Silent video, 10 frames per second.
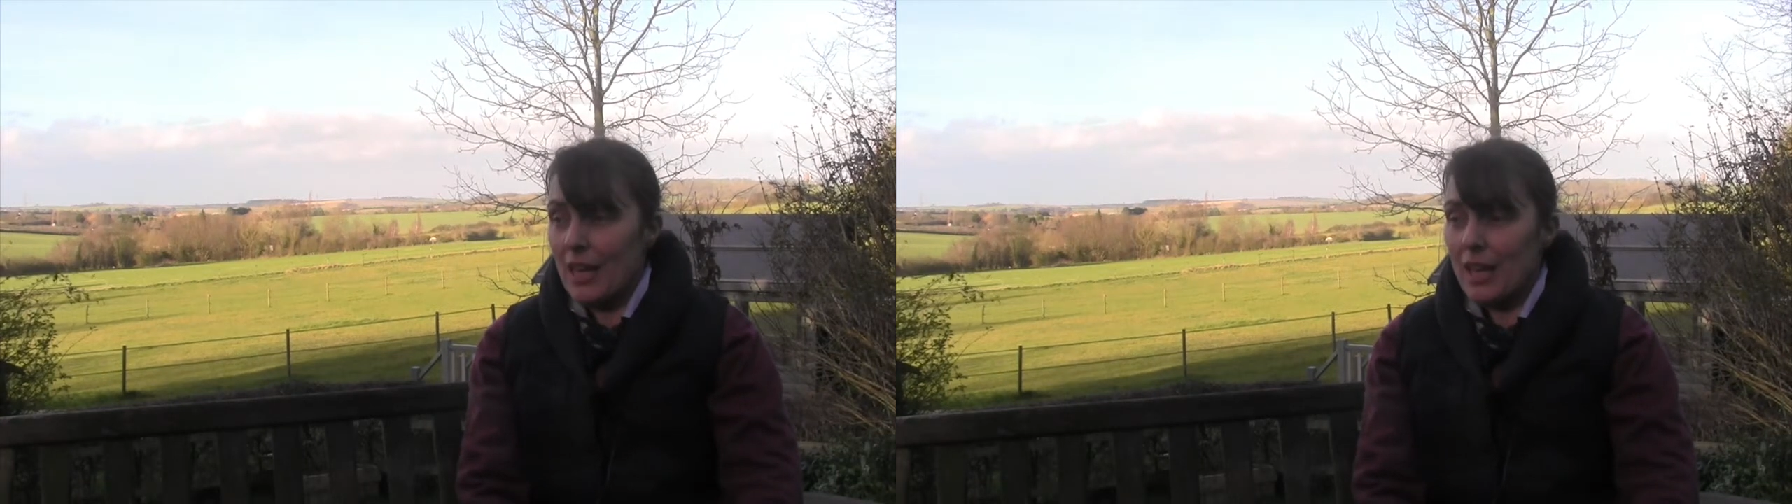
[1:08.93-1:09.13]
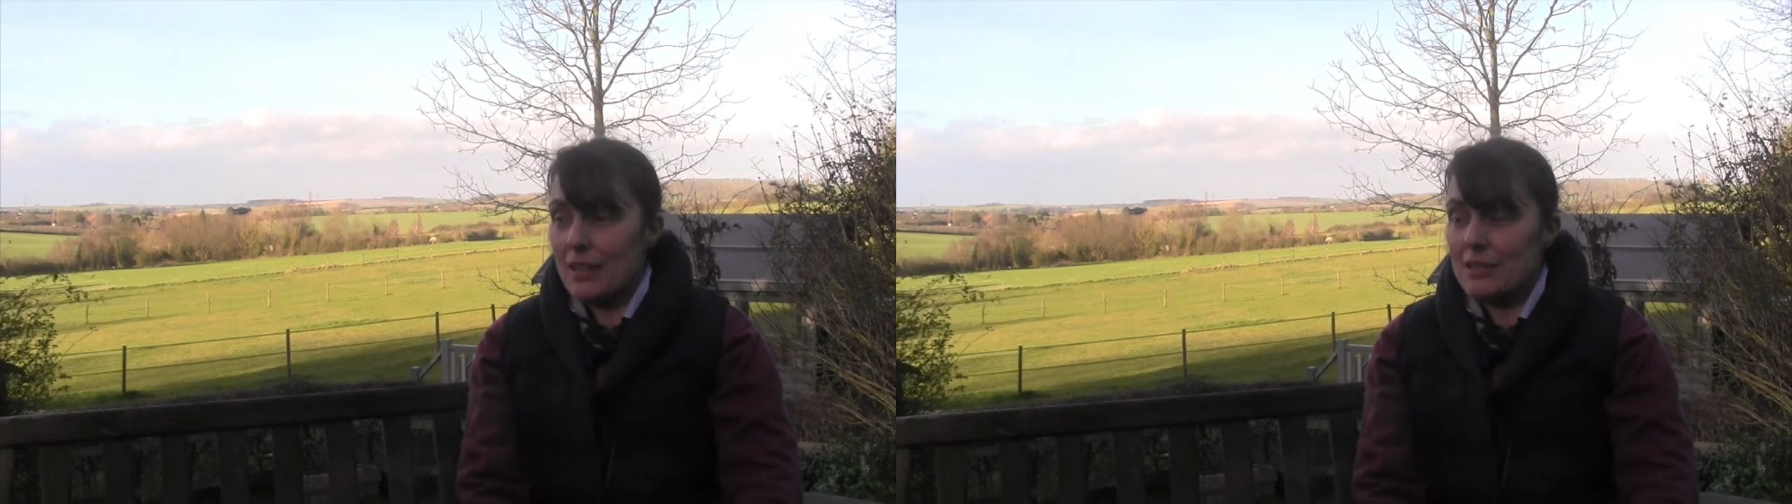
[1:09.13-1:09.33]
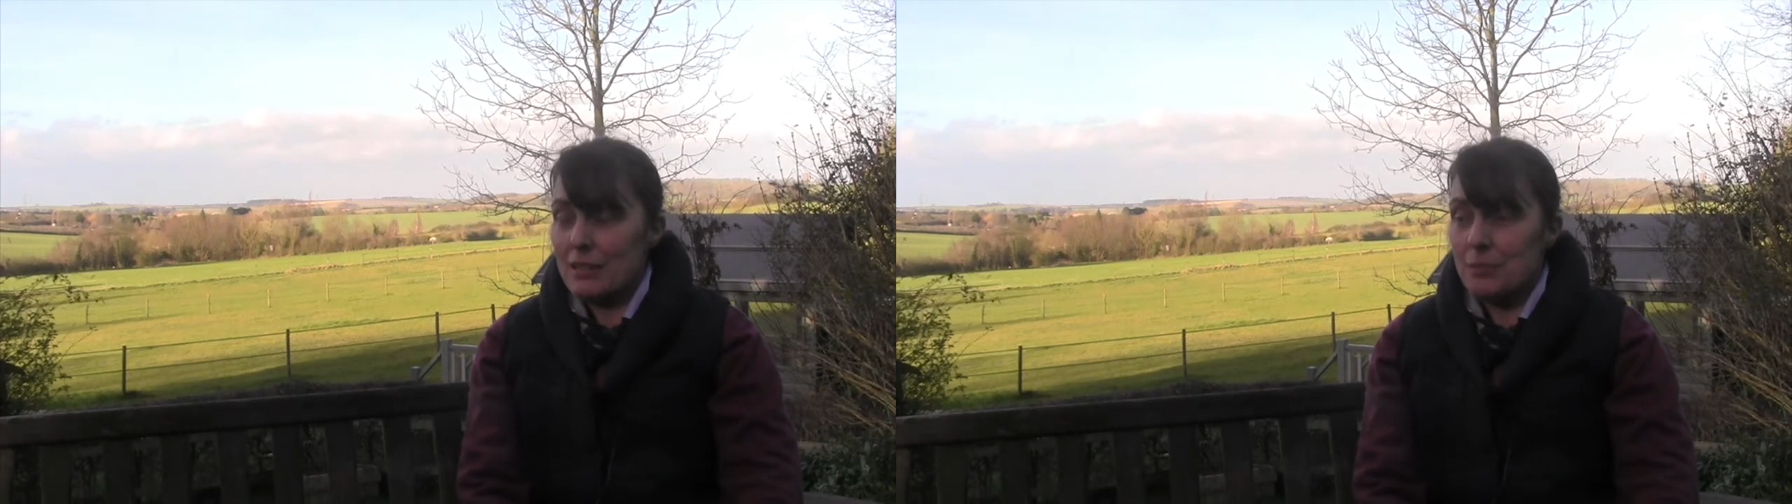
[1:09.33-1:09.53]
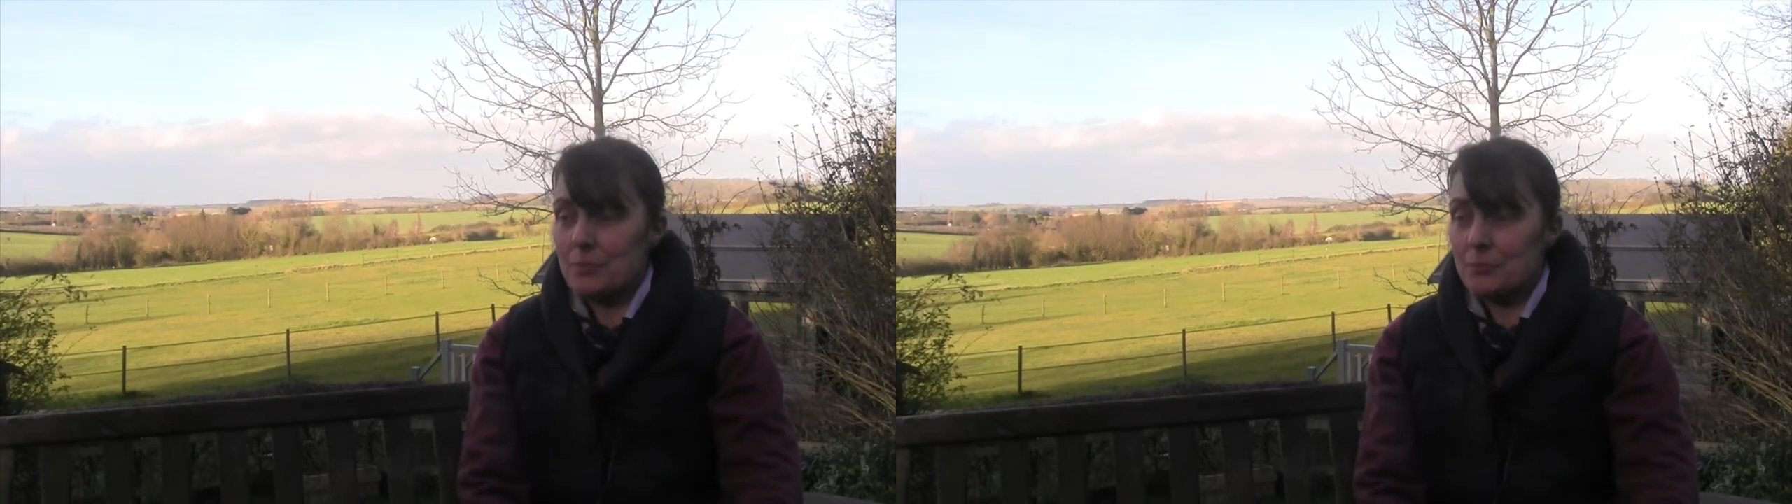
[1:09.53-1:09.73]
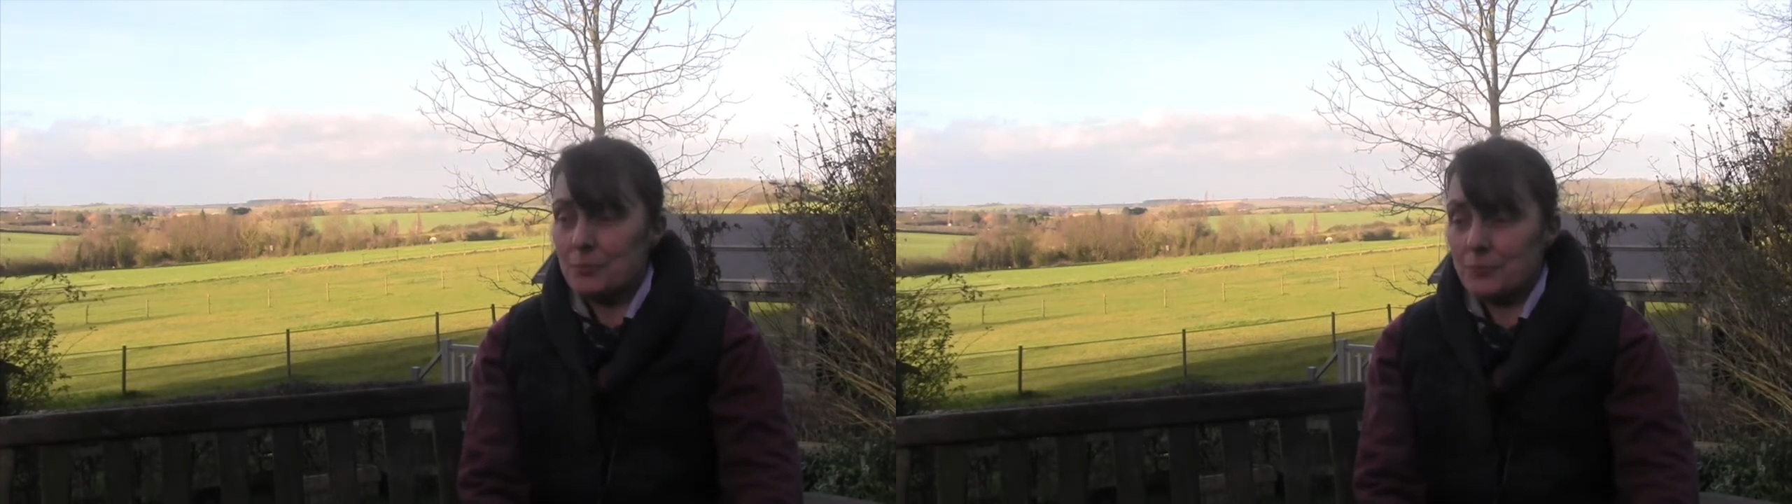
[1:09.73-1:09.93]

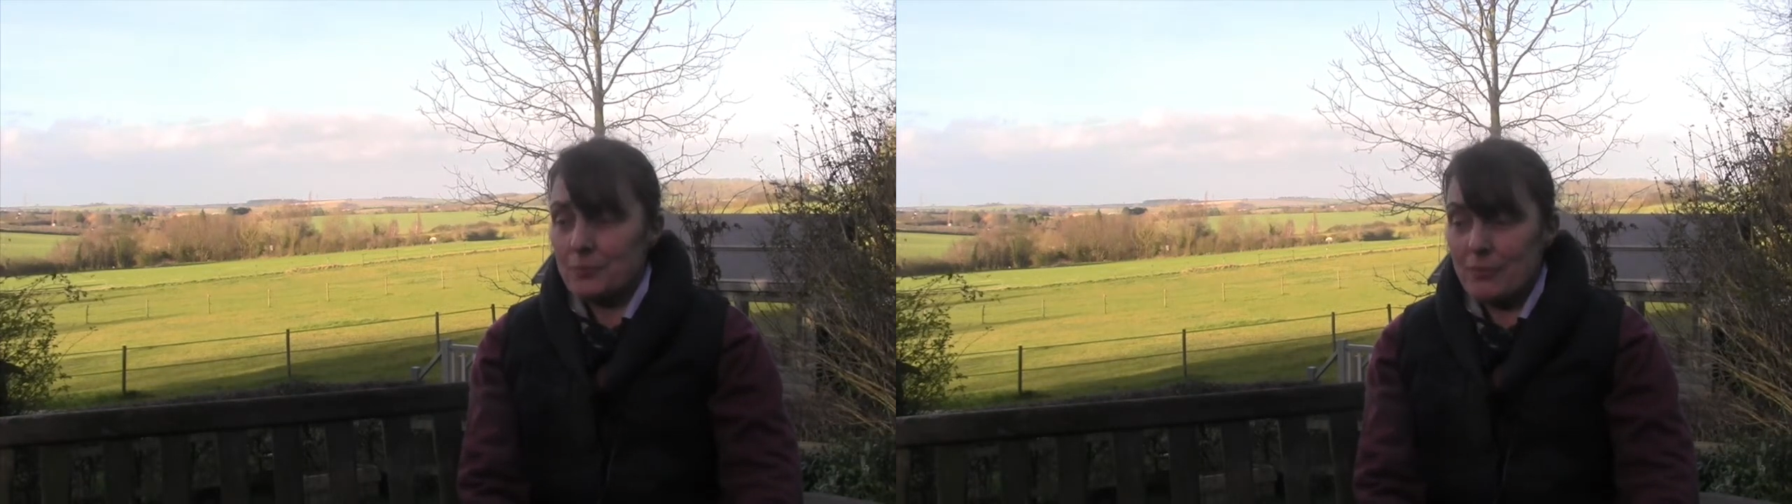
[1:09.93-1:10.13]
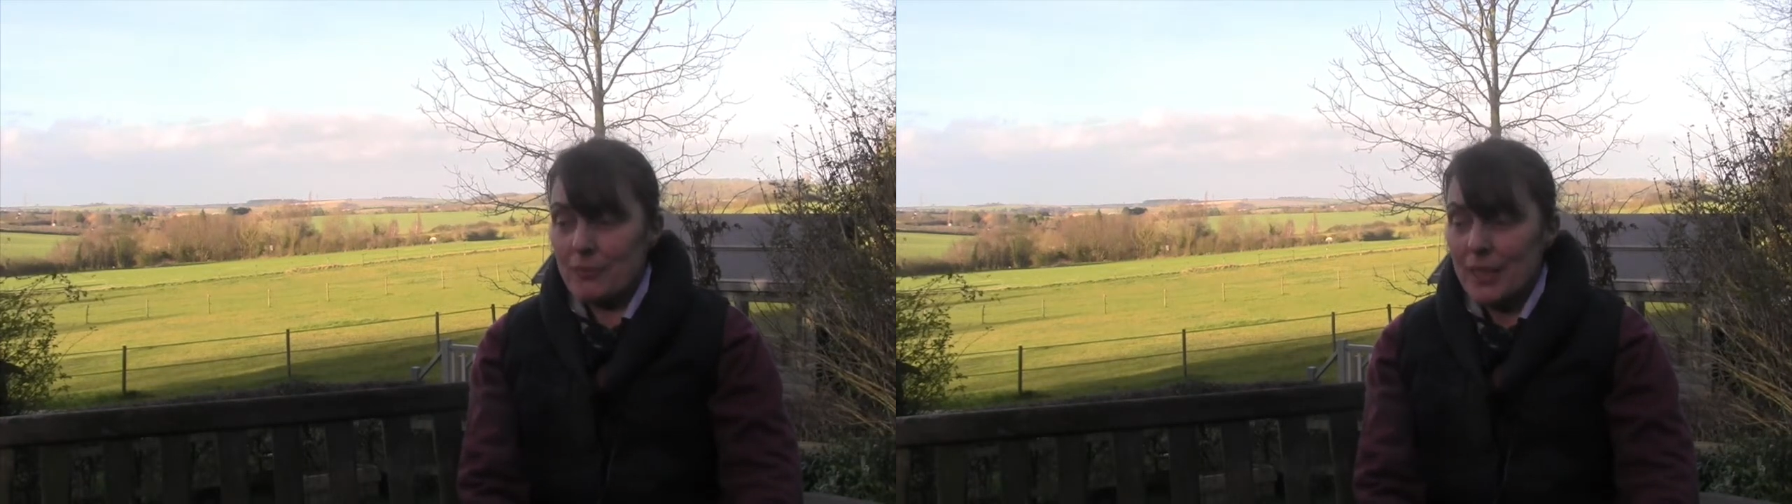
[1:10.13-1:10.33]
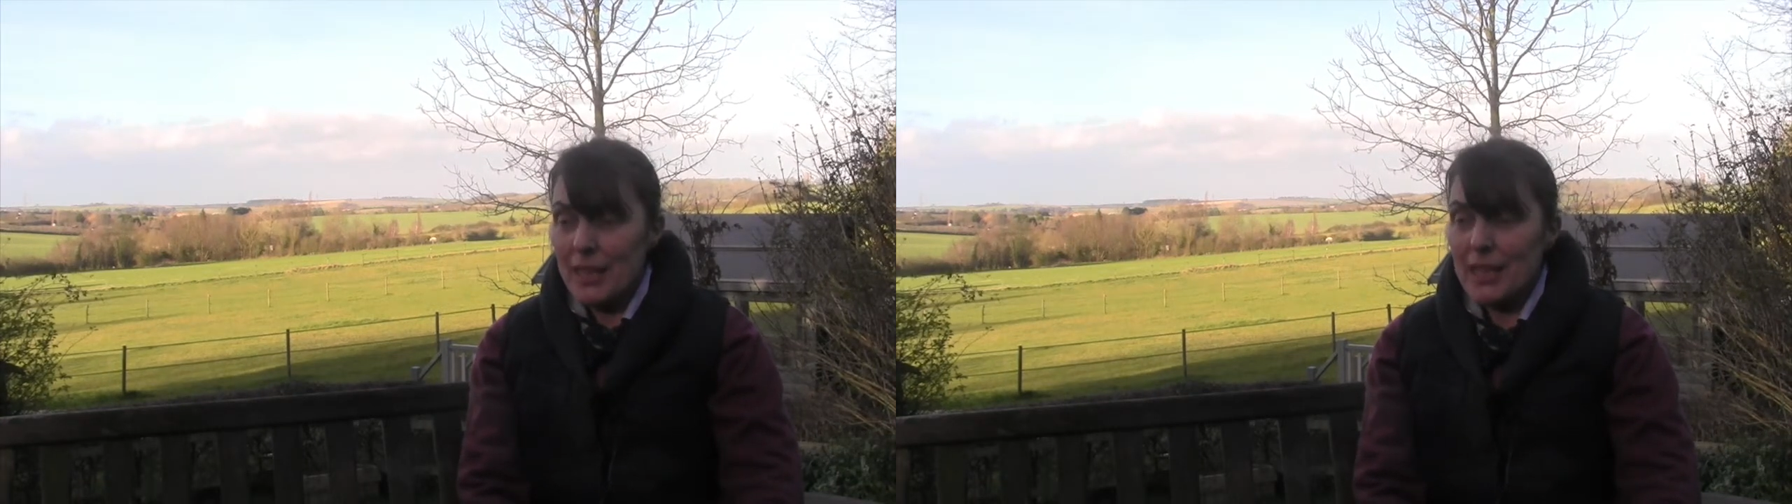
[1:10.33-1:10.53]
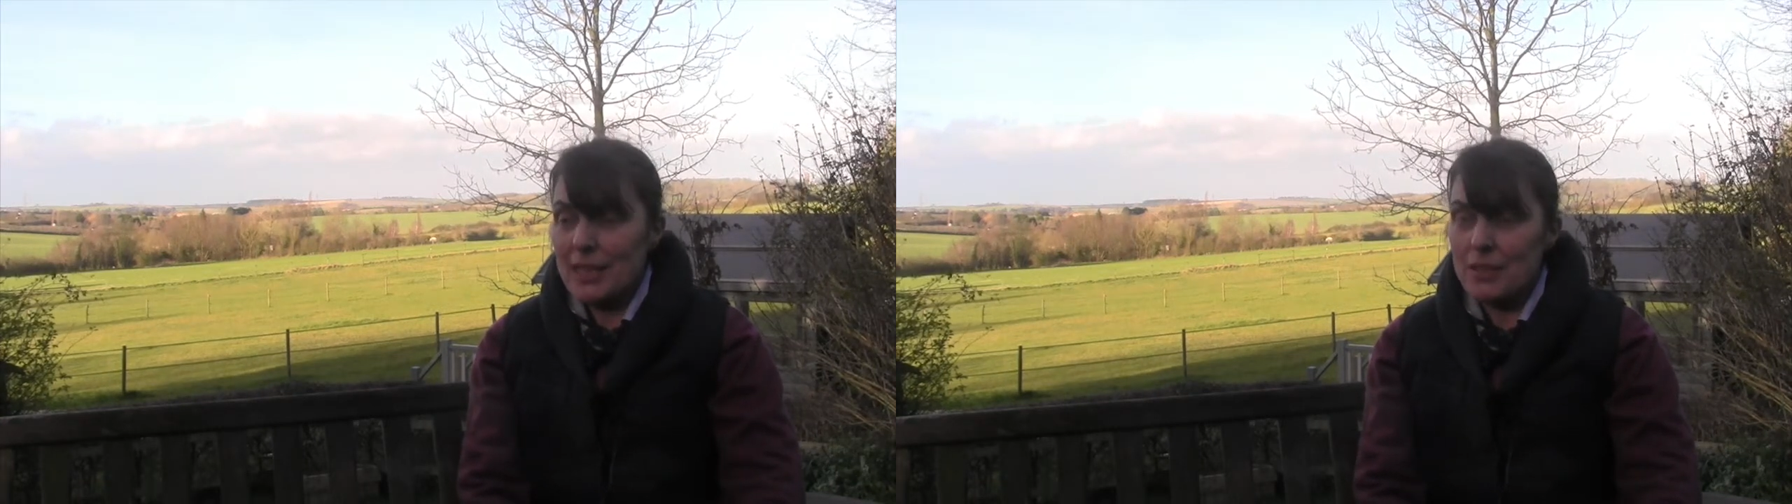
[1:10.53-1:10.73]
And he'd